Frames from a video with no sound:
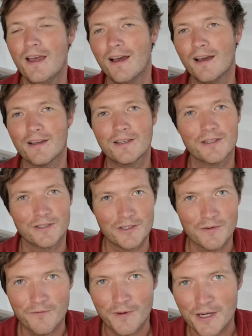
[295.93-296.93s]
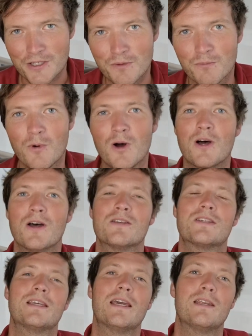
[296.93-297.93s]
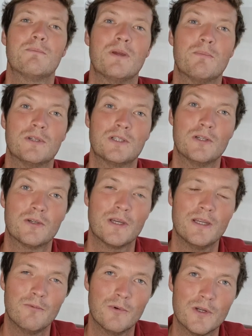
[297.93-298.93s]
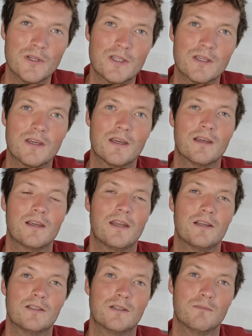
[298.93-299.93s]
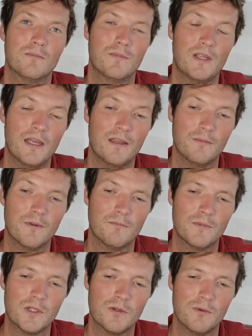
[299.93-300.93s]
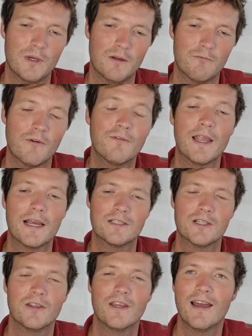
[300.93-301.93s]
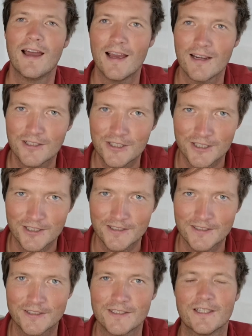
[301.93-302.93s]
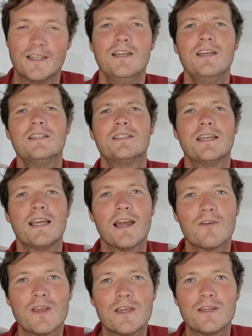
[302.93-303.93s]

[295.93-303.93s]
Because confession was getting people to look inwards, getting them to reflect on their actions, seeing how they